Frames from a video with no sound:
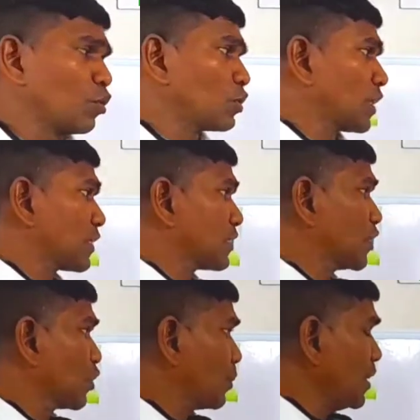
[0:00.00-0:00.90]
Both are
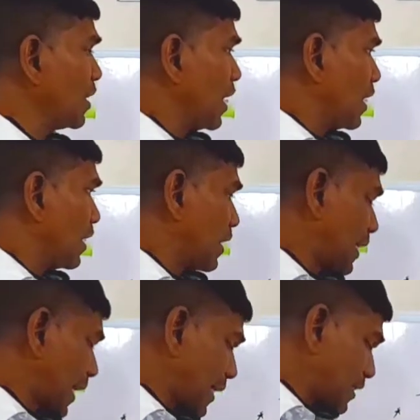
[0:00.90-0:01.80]
said to be
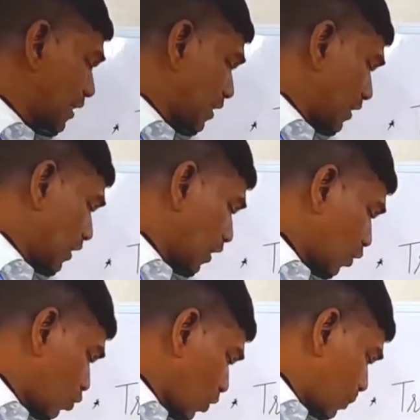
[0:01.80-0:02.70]
nastic
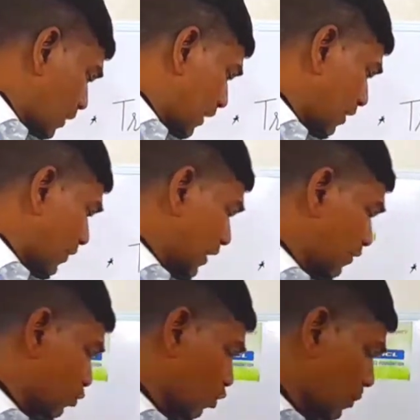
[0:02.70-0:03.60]
groups. Here we
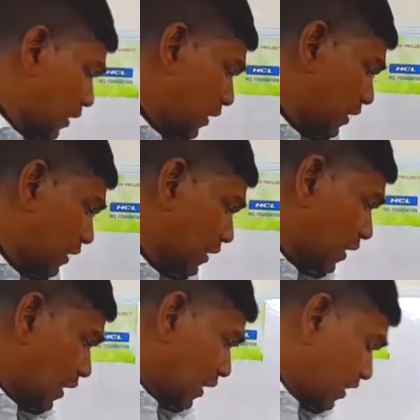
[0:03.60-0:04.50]
have so many
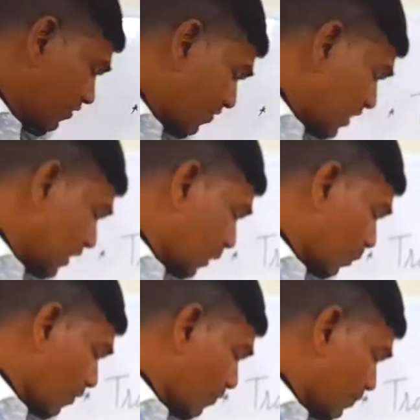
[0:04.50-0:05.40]
different type of